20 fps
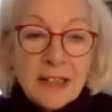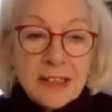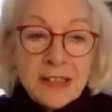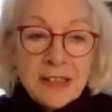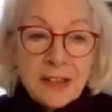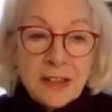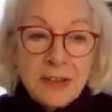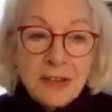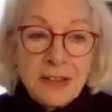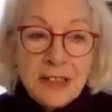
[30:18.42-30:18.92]

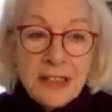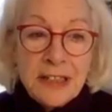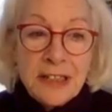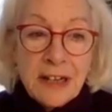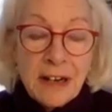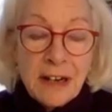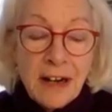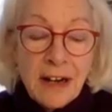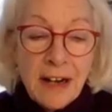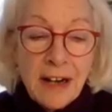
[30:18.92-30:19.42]
So did
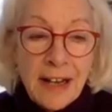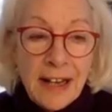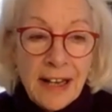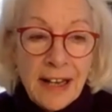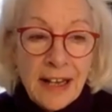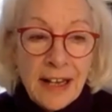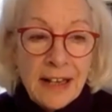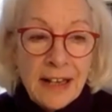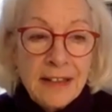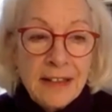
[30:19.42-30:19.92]
I.
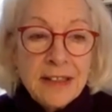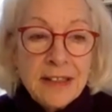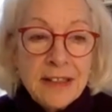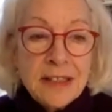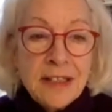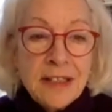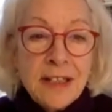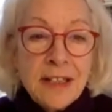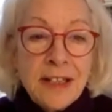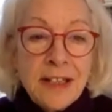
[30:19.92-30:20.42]
And
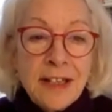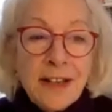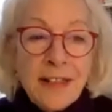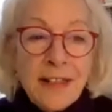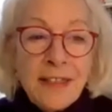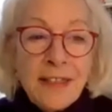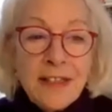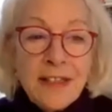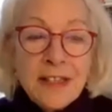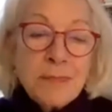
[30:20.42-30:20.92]

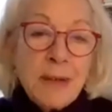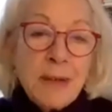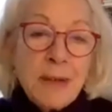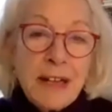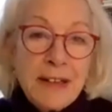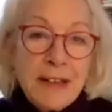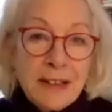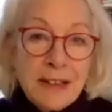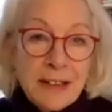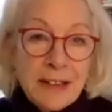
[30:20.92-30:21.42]
this
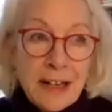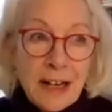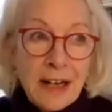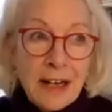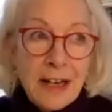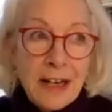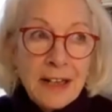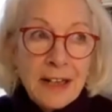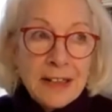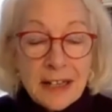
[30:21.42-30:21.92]
meant that
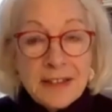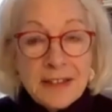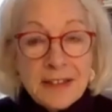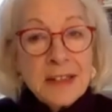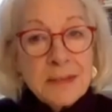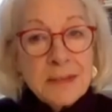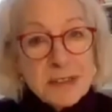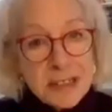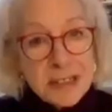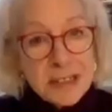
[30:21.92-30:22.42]
I think
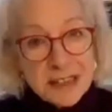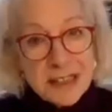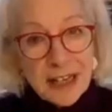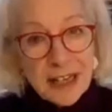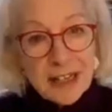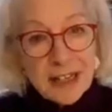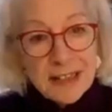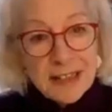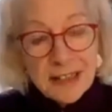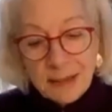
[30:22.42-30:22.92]
it was the
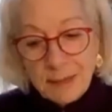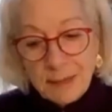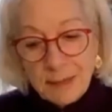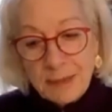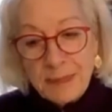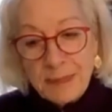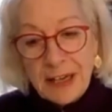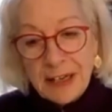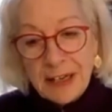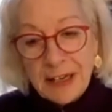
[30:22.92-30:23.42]
second time I
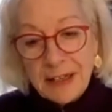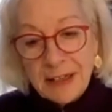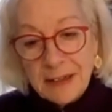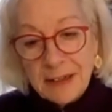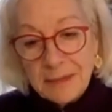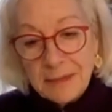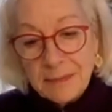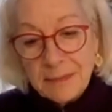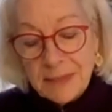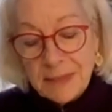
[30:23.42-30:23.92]
met
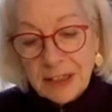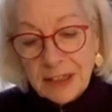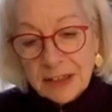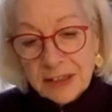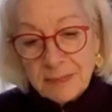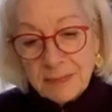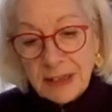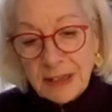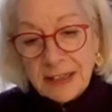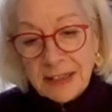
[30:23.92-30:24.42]

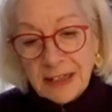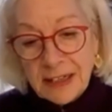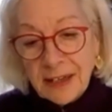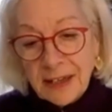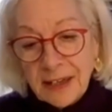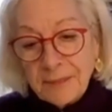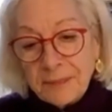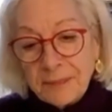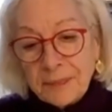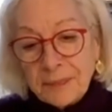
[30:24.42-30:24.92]
Nelson
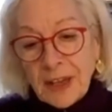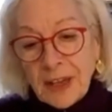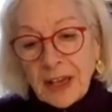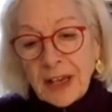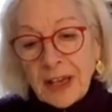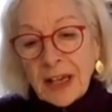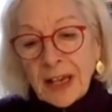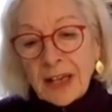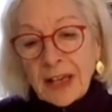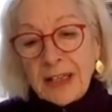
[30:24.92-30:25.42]
Mandela,
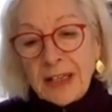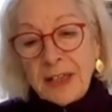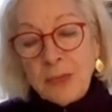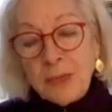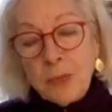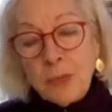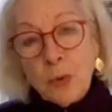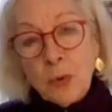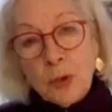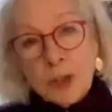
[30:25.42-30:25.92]
and he
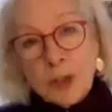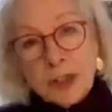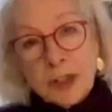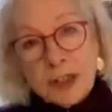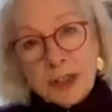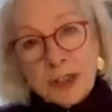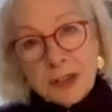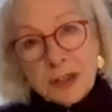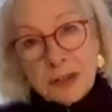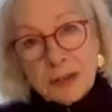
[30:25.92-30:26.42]
walked
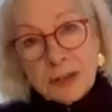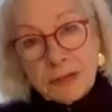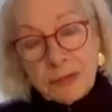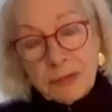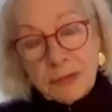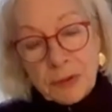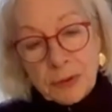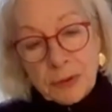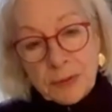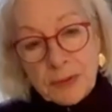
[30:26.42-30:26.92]
into a
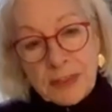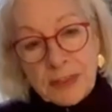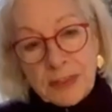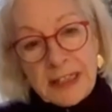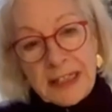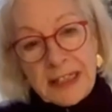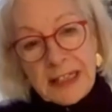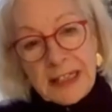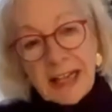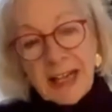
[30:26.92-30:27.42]
room
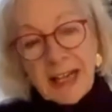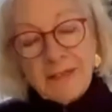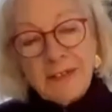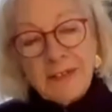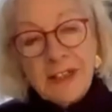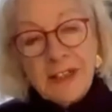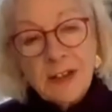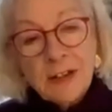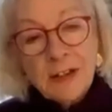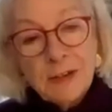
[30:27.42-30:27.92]
leaning
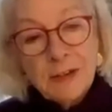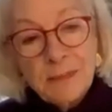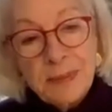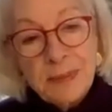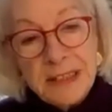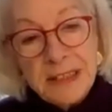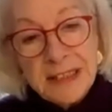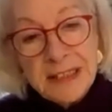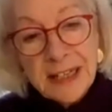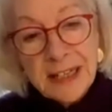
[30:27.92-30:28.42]
heavily on
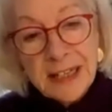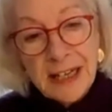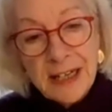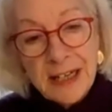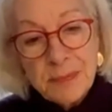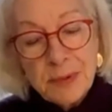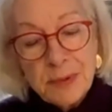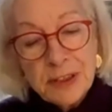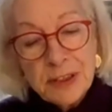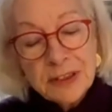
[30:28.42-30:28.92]
Peter
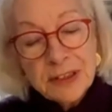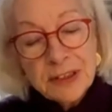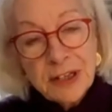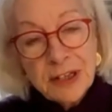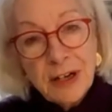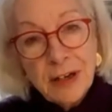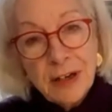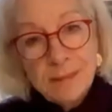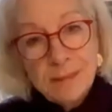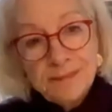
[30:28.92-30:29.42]
Gabriel's
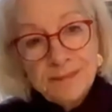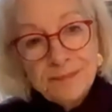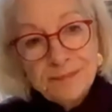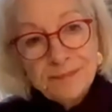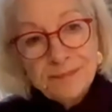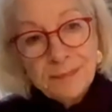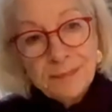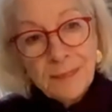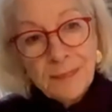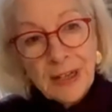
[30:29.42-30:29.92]
arm.
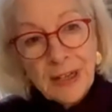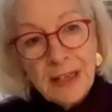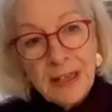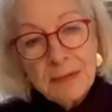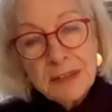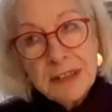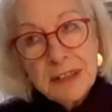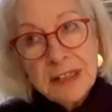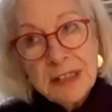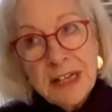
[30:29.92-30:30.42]
He
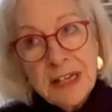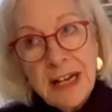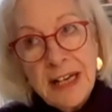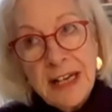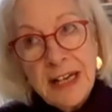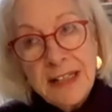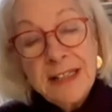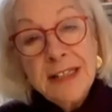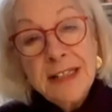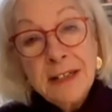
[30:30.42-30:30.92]
was
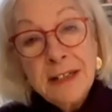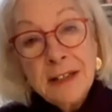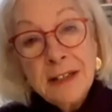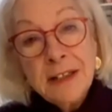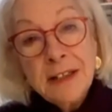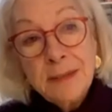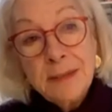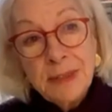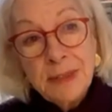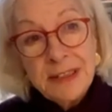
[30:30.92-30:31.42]

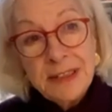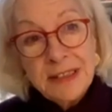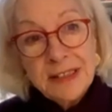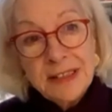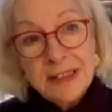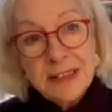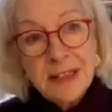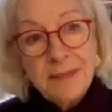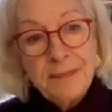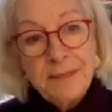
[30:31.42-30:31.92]
89 by this
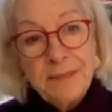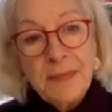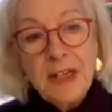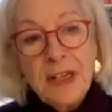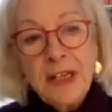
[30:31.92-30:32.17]
time.